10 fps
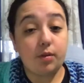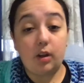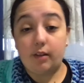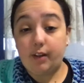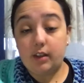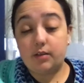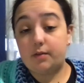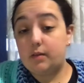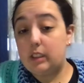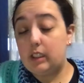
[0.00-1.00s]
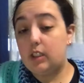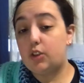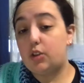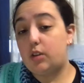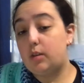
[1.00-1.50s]
I found it really
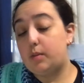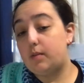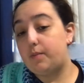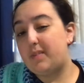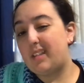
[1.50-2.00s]
enjoyable.